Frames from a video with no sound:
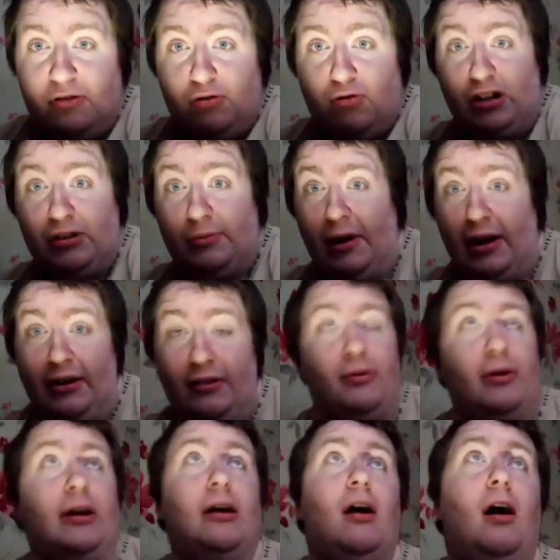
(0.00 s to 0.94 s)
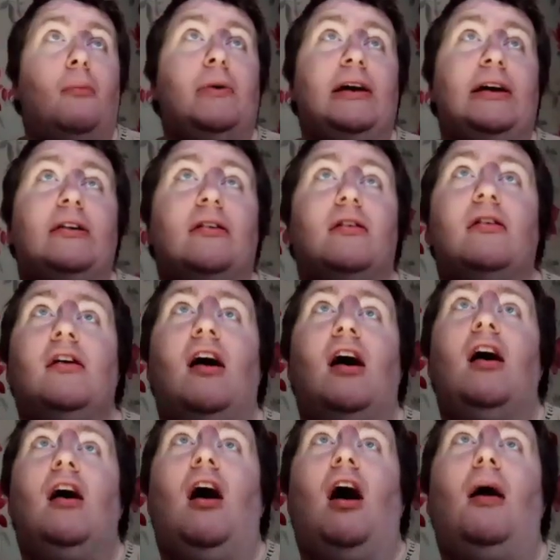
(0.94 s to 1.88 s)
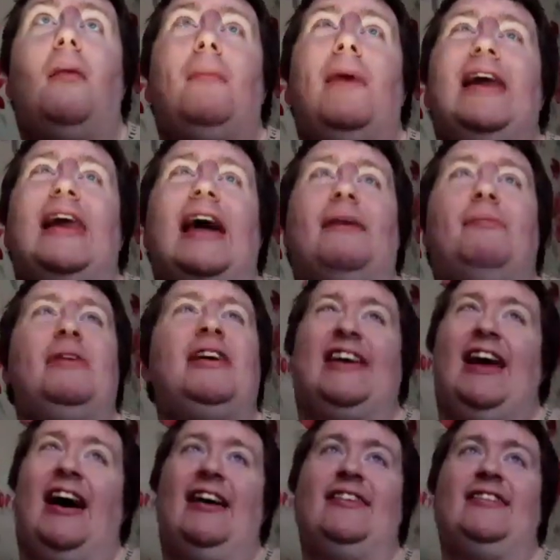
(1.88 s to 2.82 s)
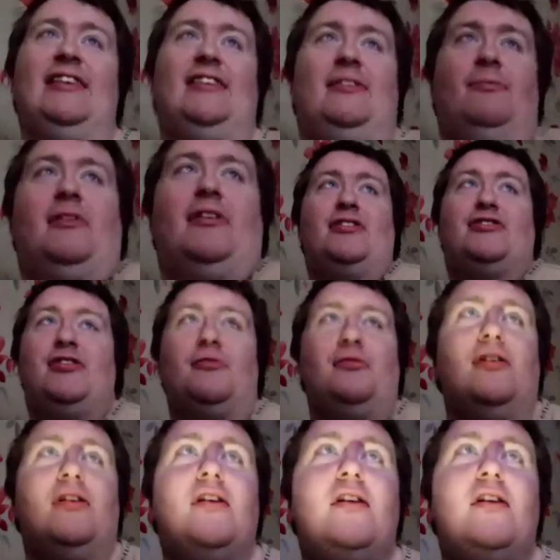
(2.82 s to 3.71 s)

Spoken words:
scratch. Man, I'm on my leg, but you can't see because I'm not to show you.